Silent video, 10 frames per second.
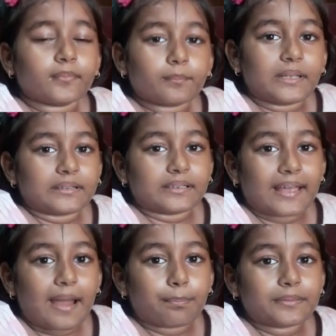but the
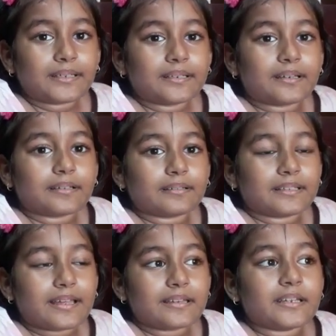captain
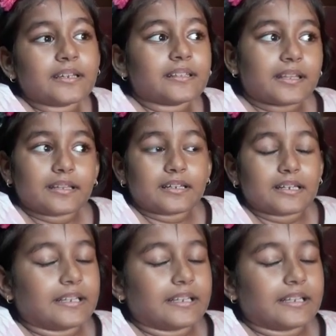said that